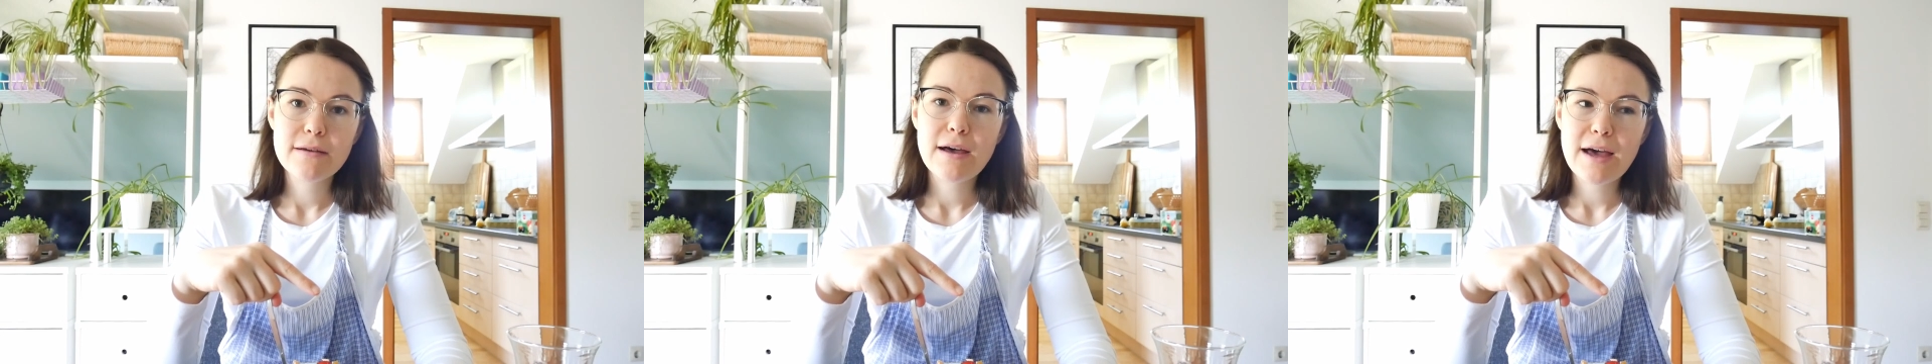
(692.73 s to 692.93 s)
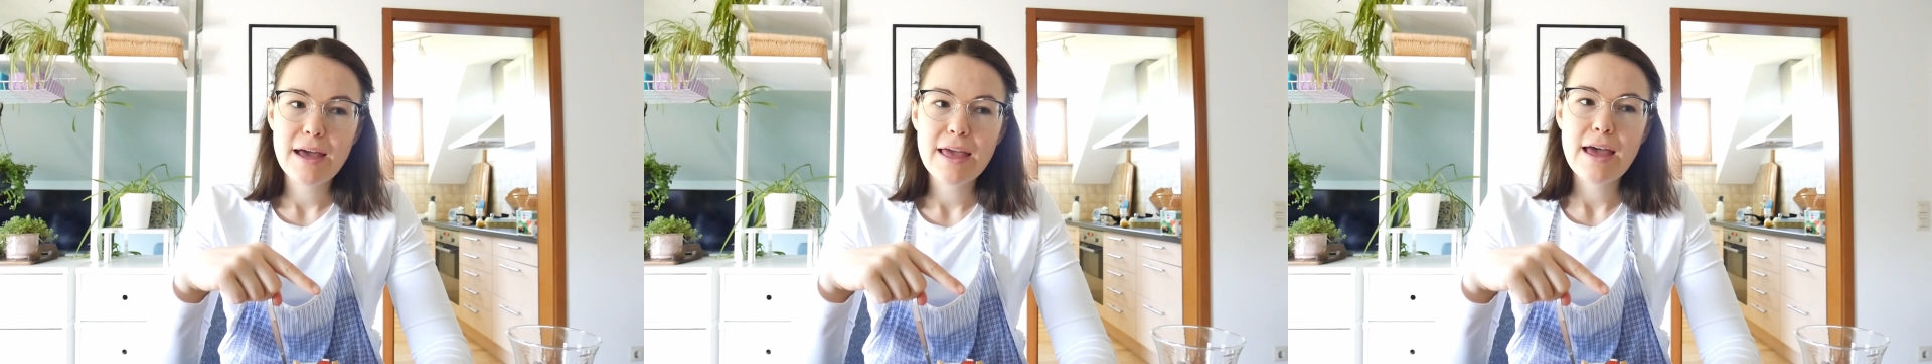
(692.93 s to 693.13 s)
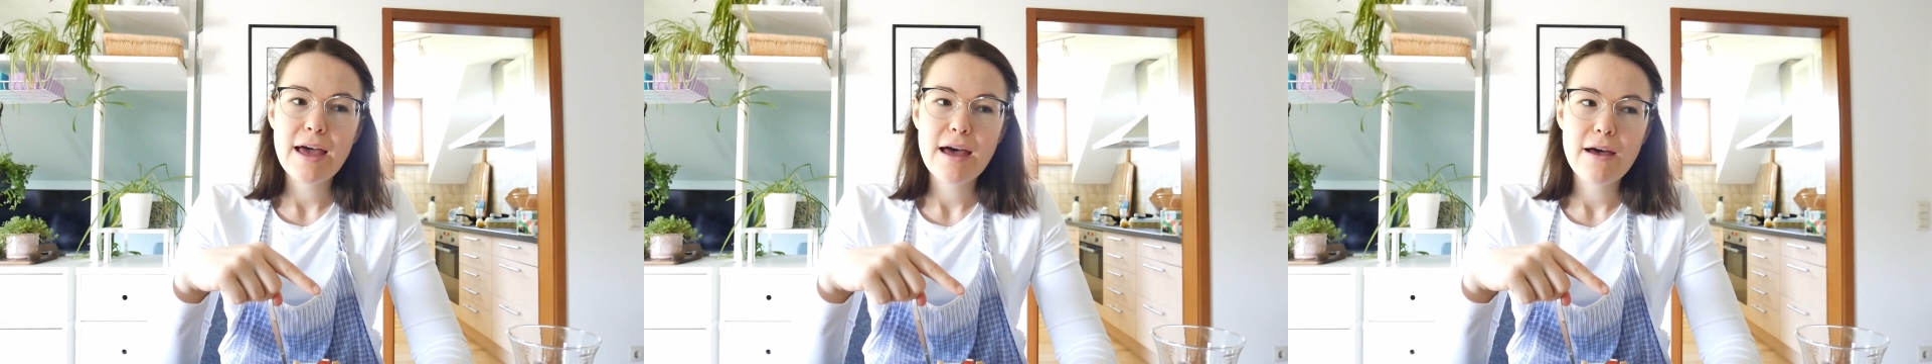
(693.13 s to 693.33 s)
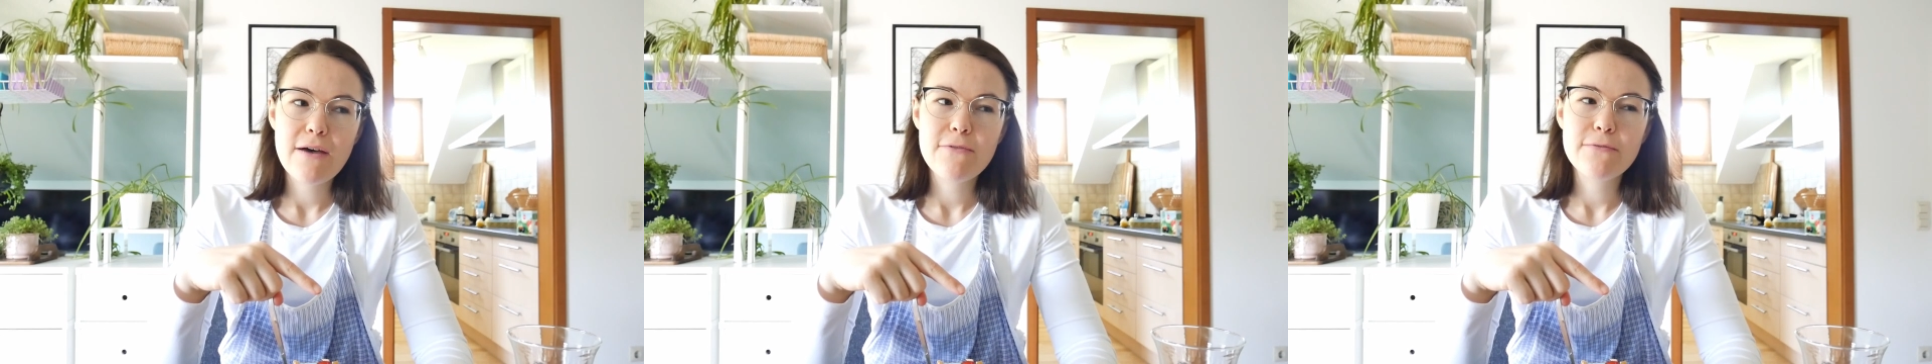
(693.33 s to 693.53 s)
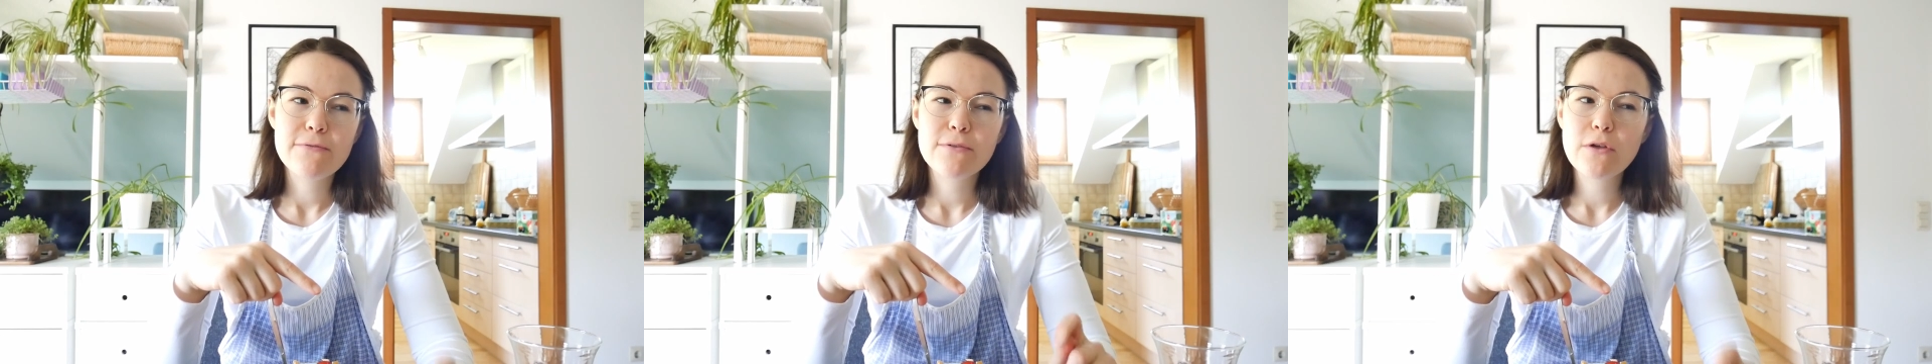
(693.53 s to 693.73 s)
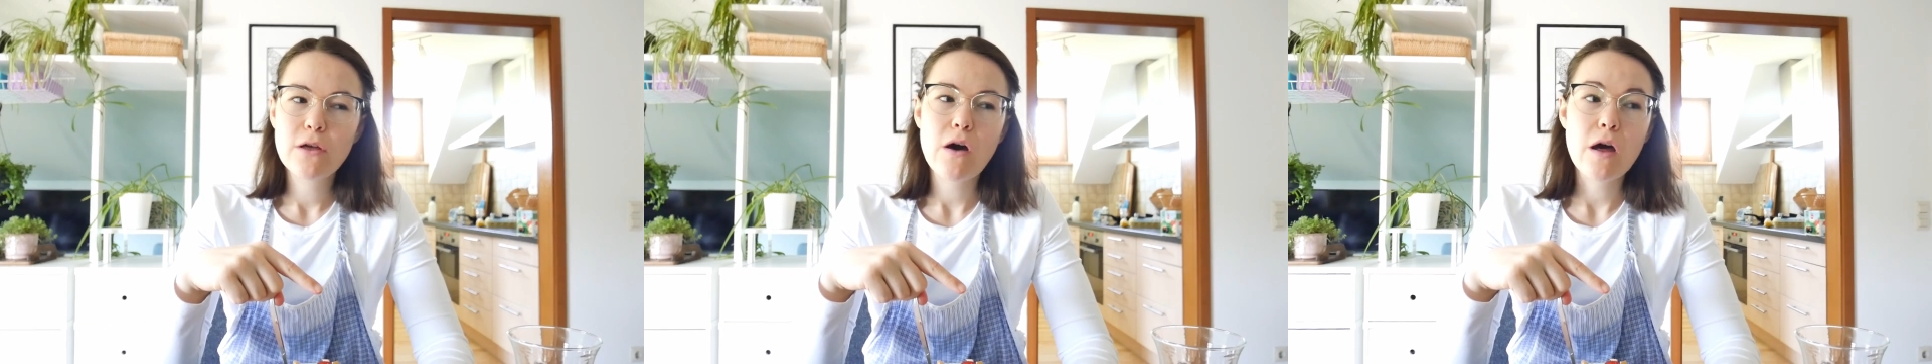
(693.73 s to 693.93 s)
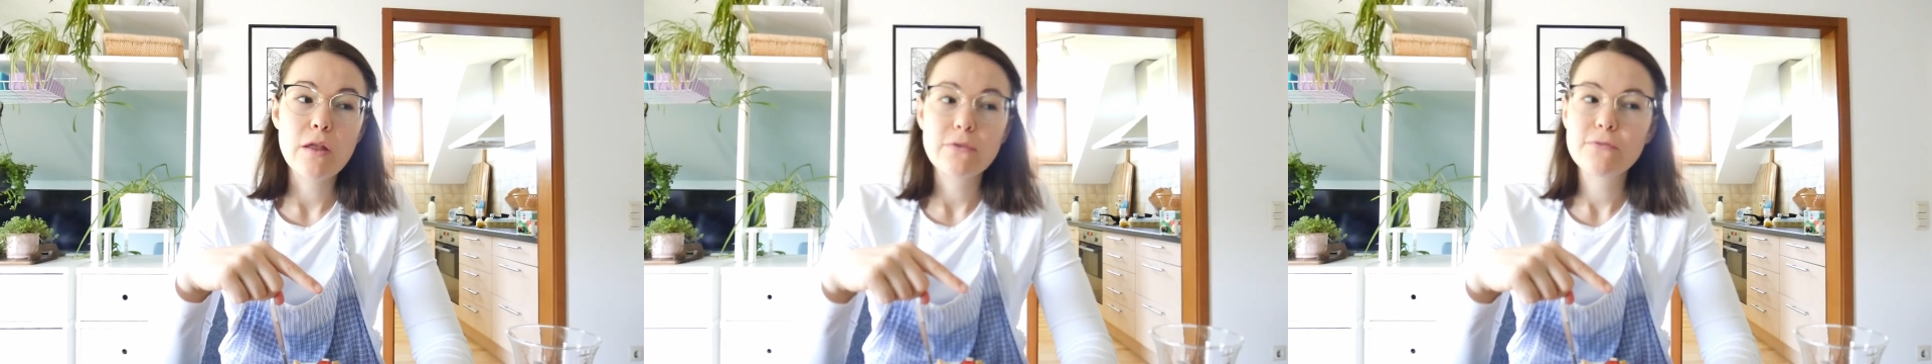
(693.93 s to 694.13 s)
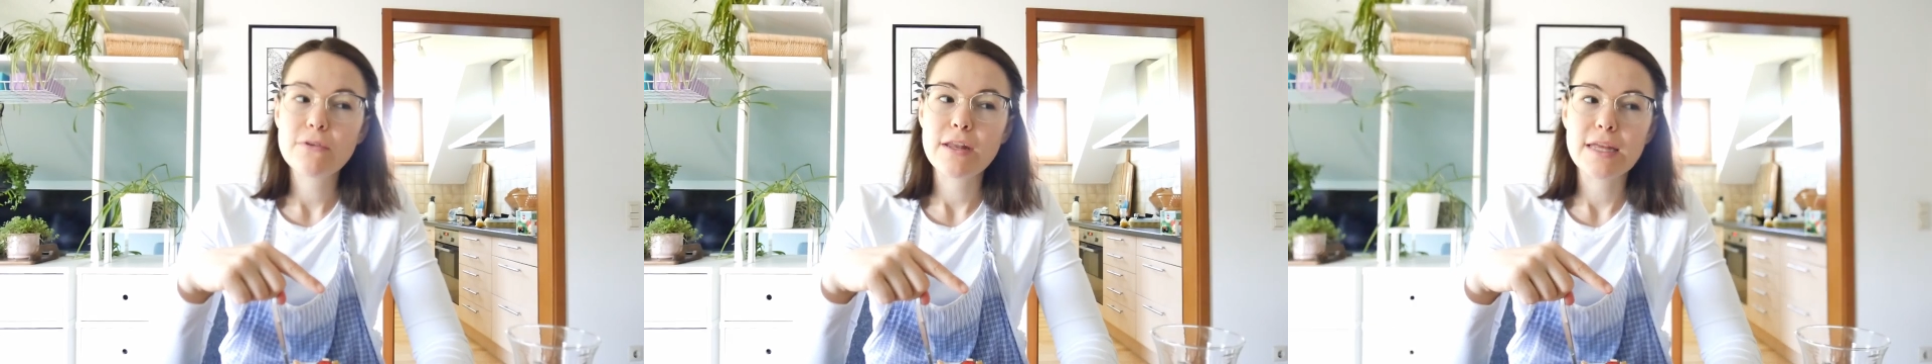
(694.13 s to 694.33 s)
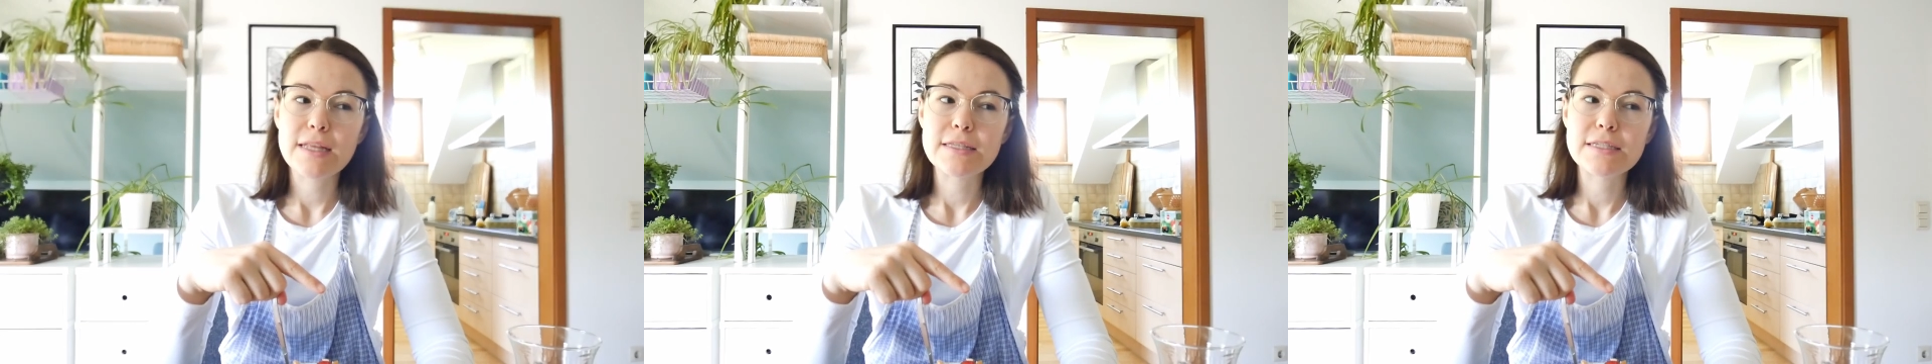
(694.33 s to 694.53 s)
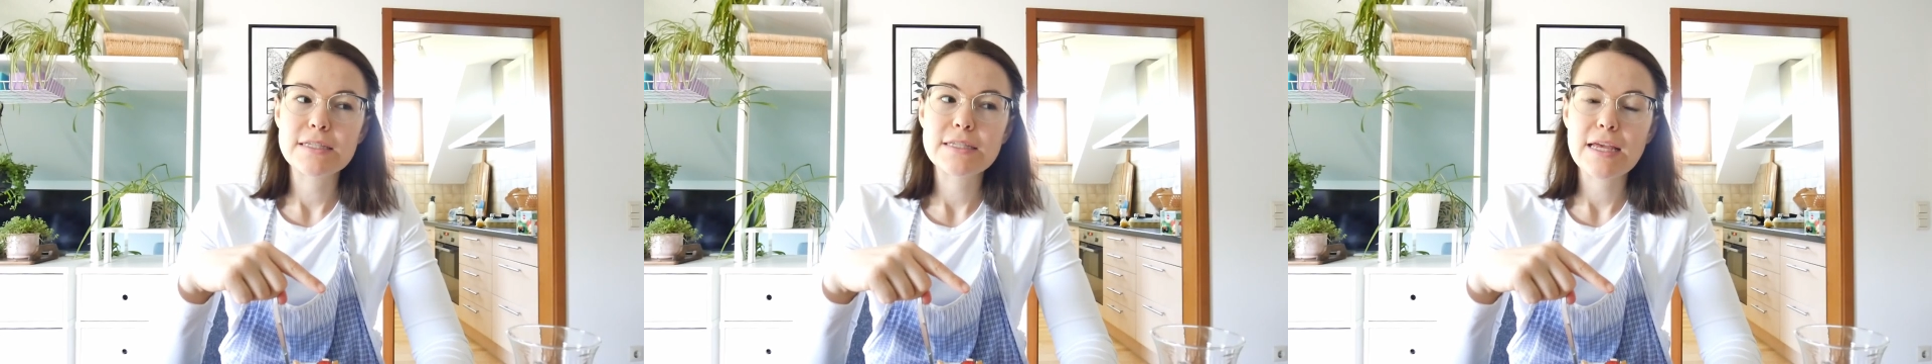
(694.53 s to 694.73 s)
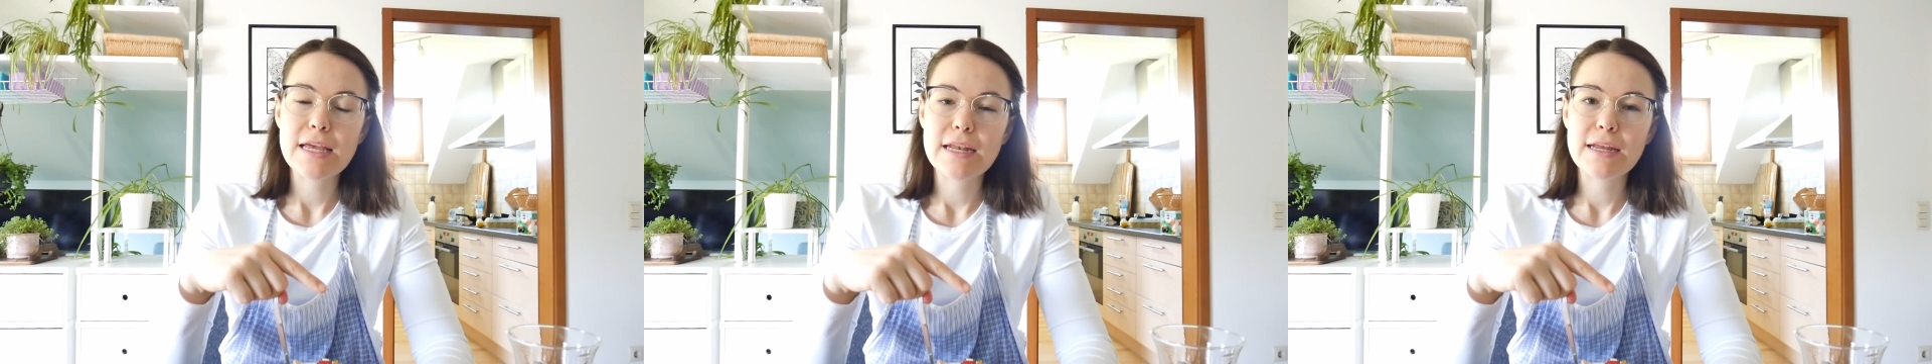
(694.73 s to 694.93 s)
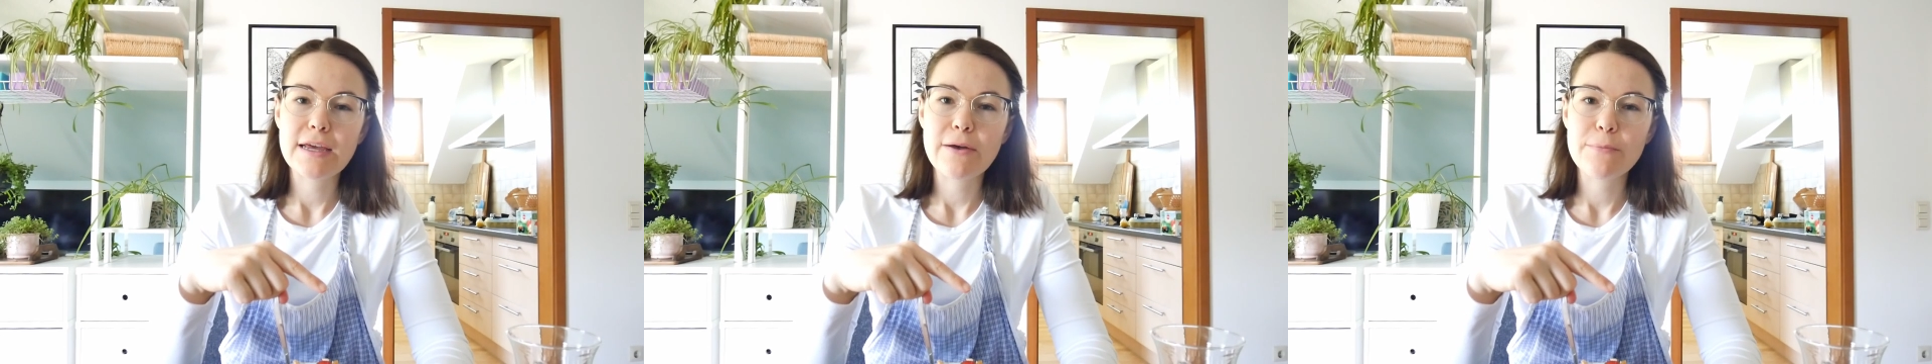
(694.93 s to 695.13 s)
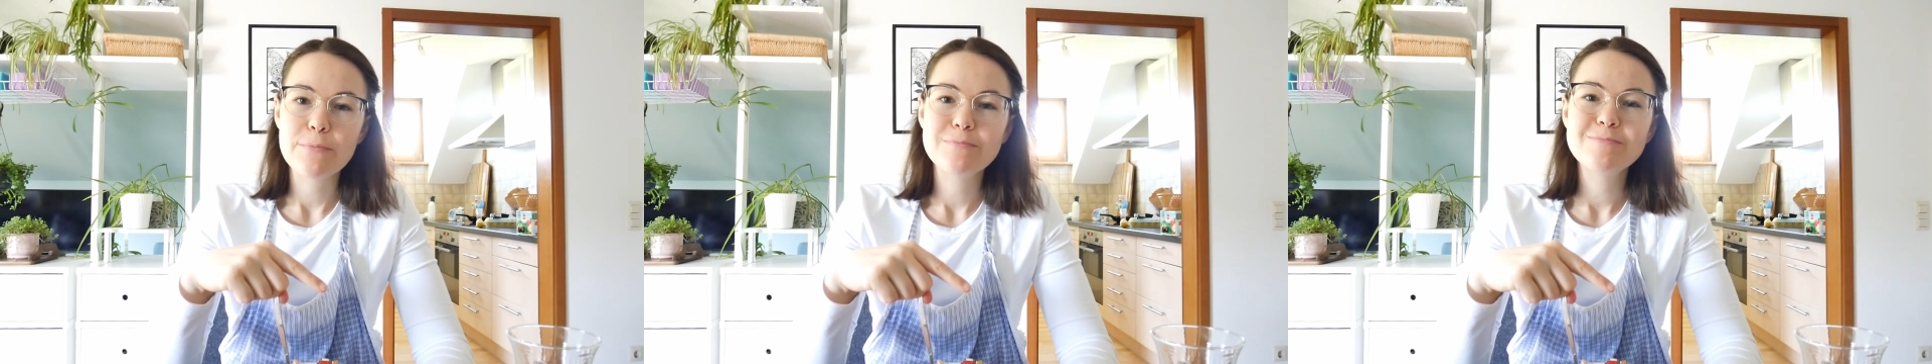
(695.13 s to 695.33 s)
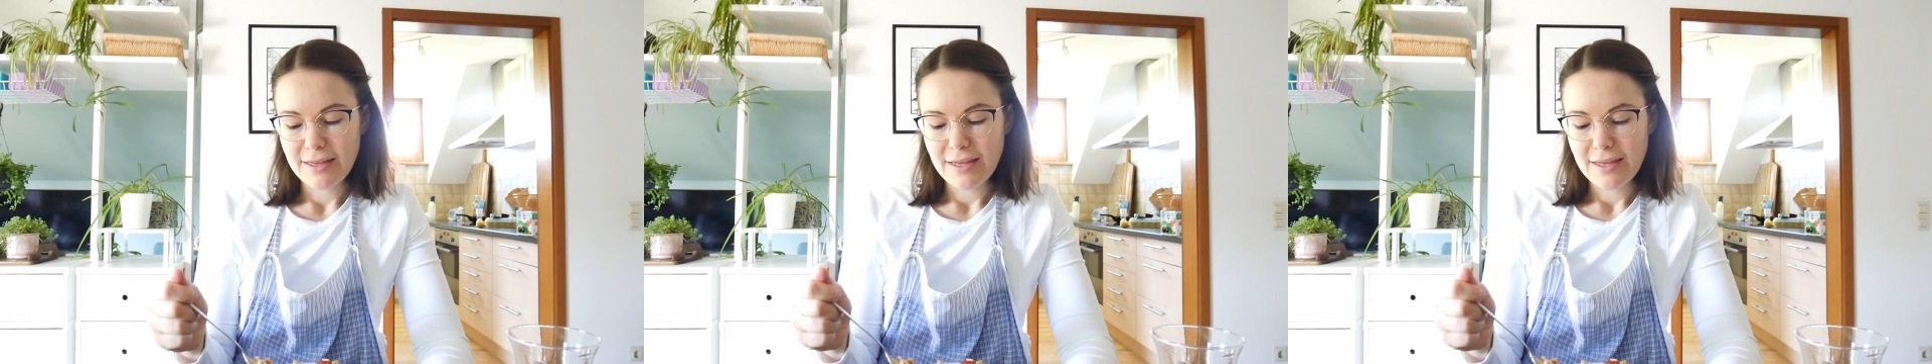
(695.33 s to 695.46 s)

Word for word: I have confidence in him.